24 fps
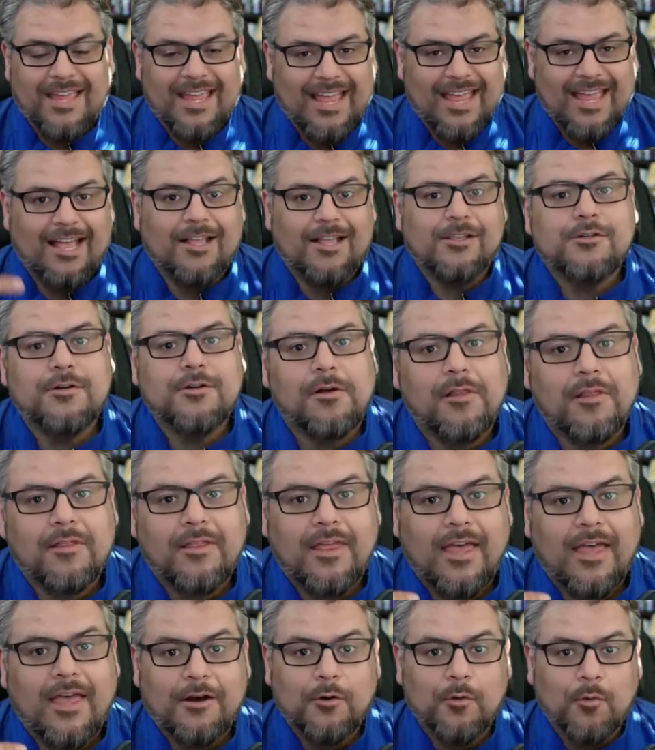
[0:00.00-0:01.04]
answer all of
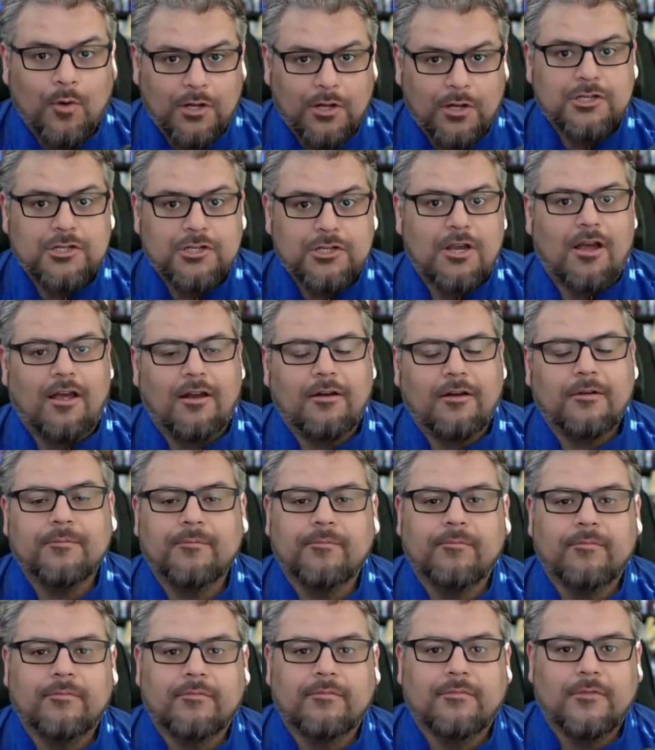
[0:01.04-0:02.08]
that in one shot,
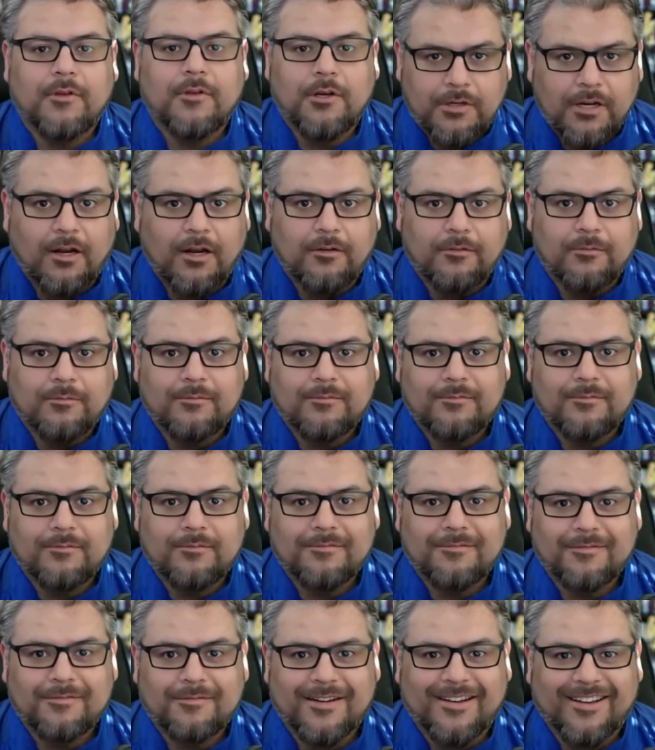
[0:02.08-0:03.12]
you're done.
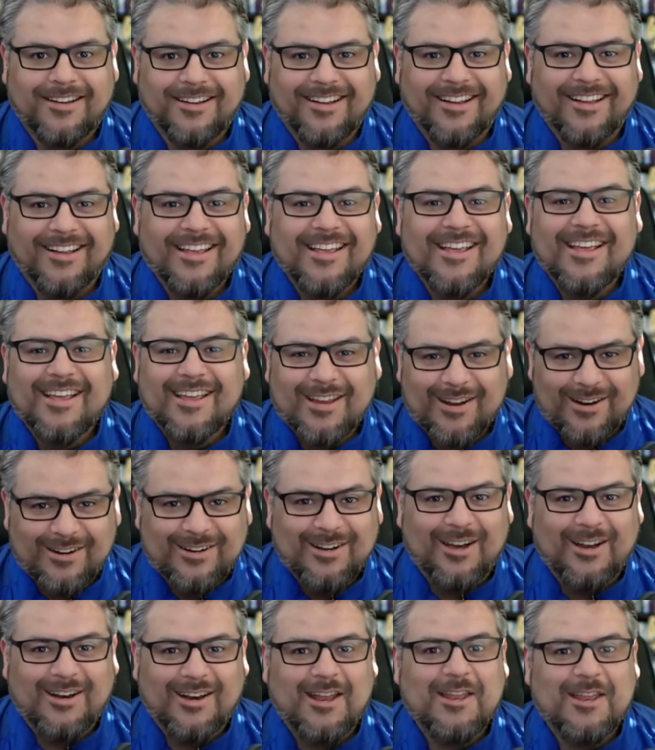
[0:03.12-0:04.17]
You're
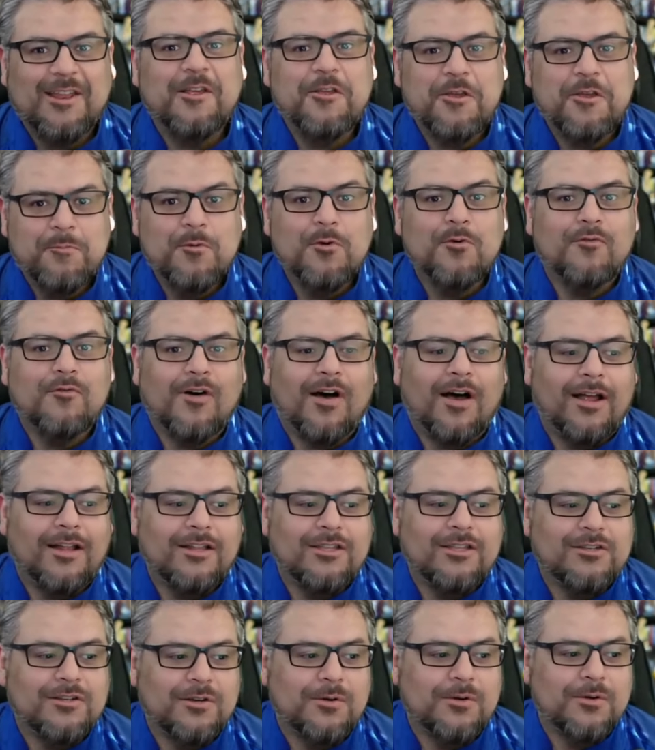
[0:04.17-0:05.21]
done. And then you move on
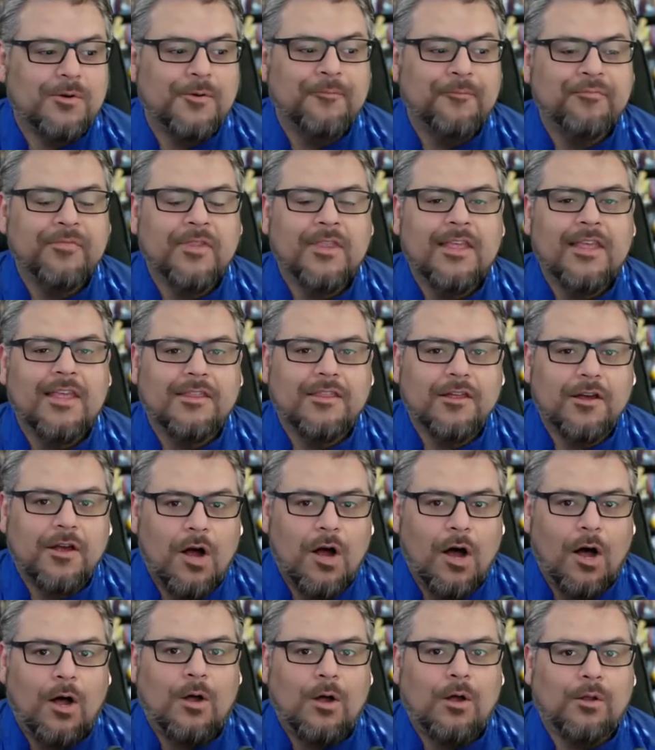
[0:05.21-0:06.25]
to the
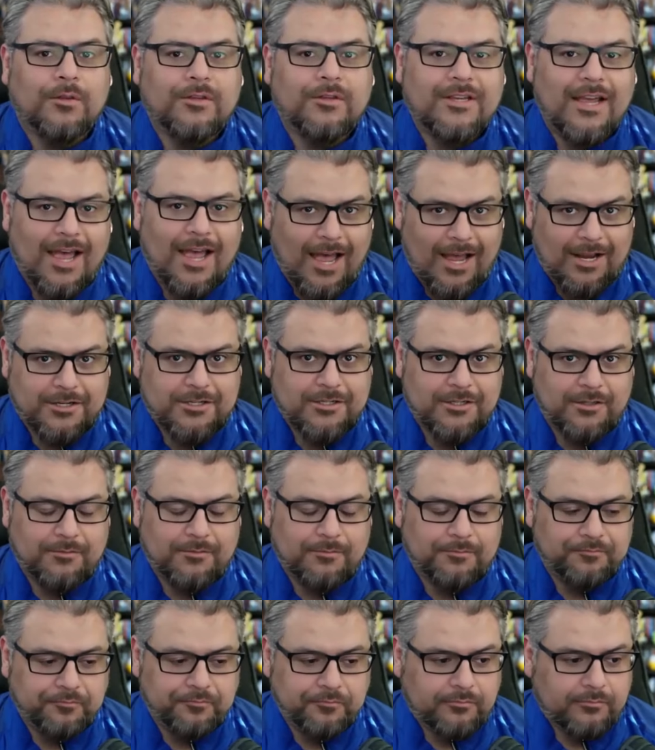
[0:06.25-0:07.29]
call to action.
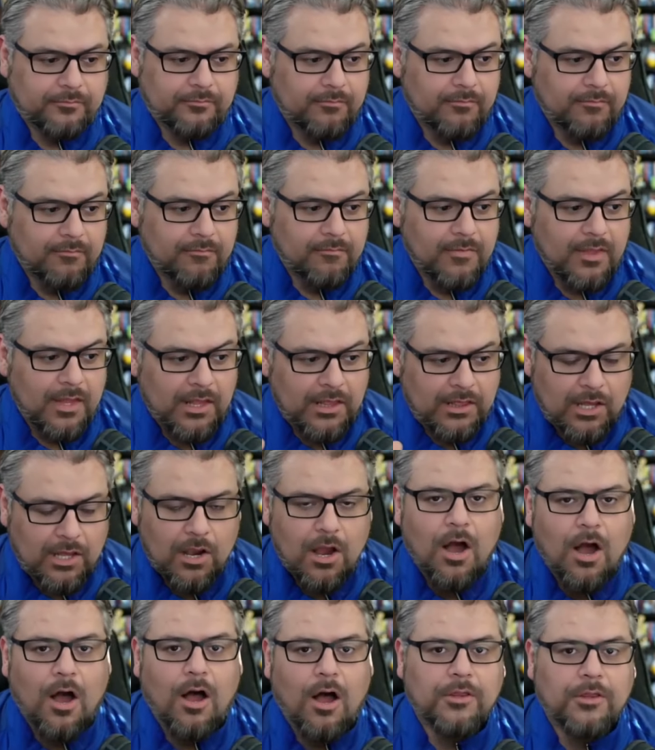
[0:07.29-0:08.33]
The
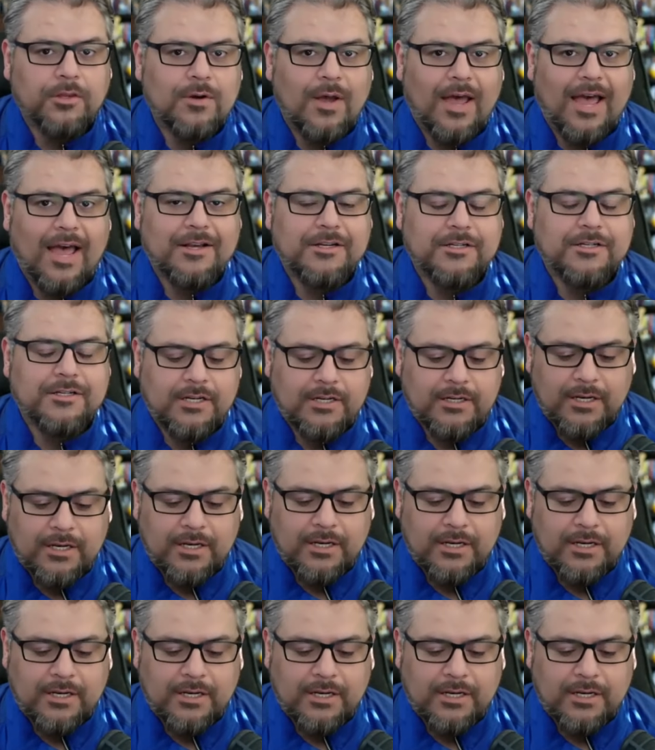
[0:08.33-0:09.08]
call to action,